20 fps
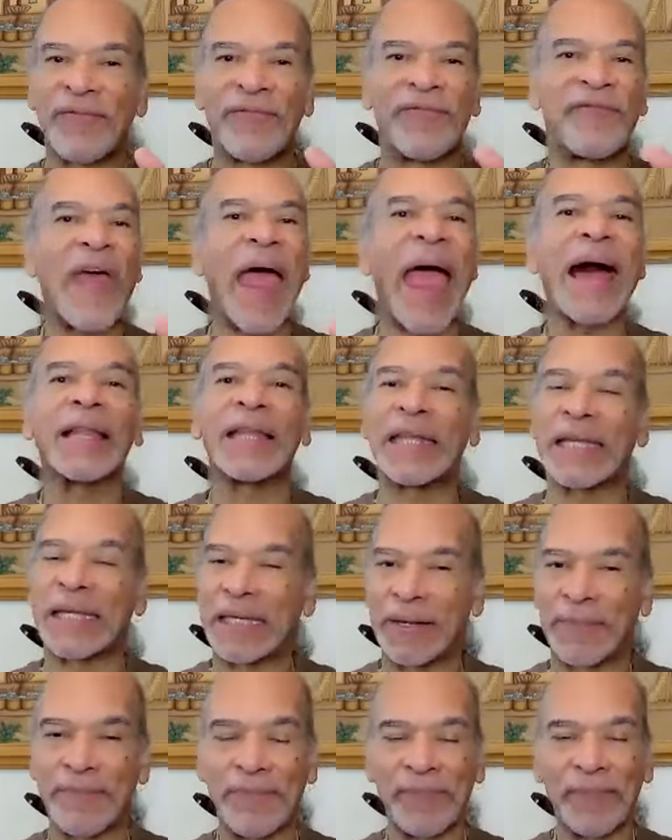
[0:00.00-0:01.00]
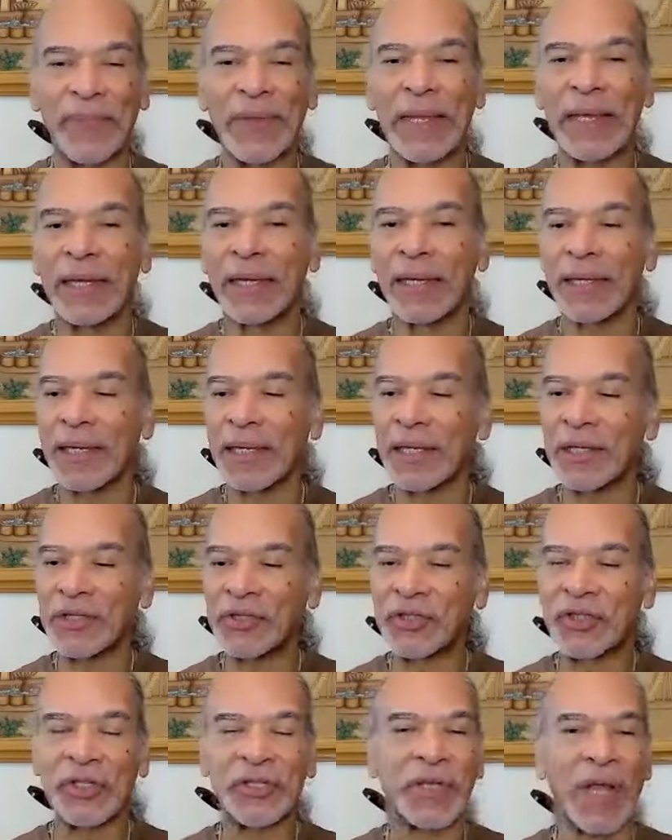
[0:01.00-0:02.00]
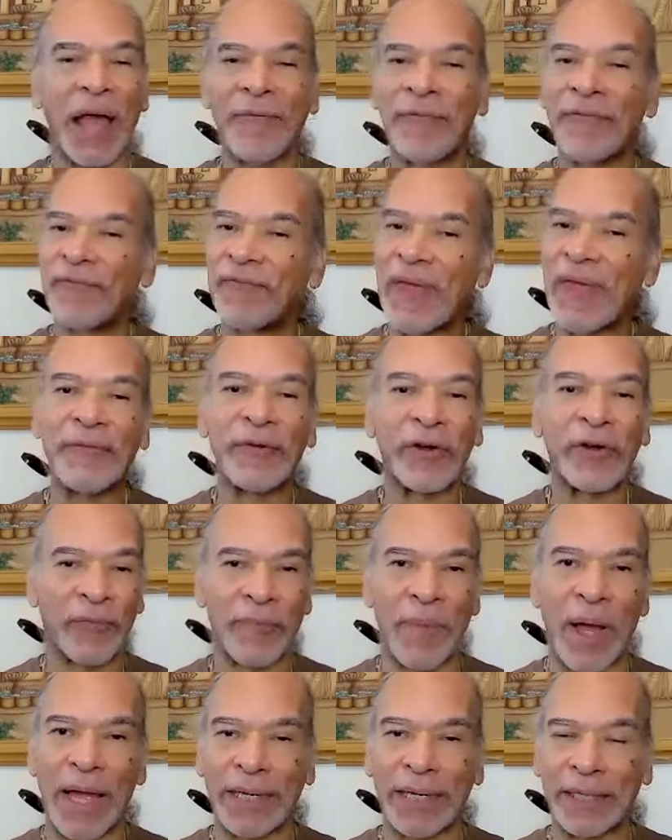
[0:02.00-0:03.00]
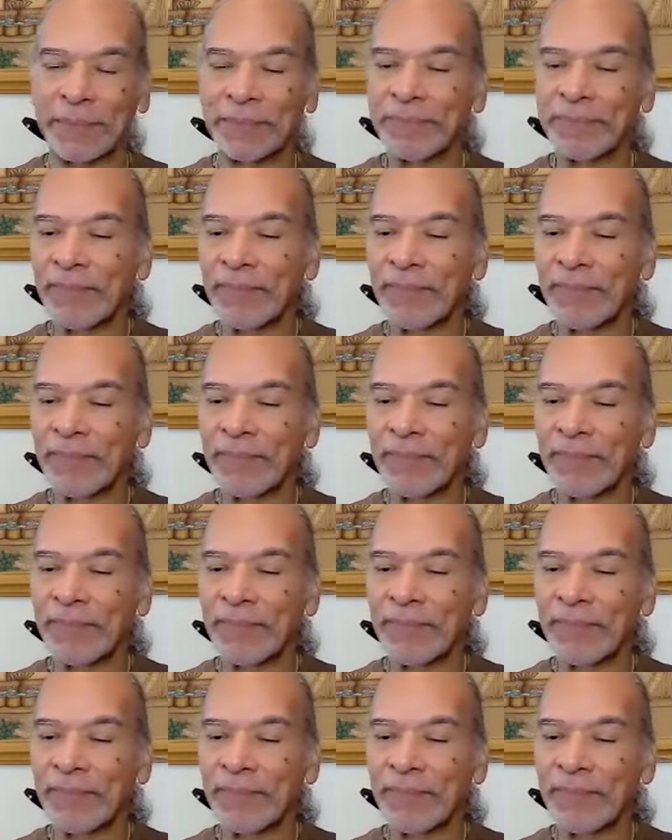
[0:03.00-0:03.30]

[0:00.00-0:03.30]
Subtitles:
valley is just a favorite of mine.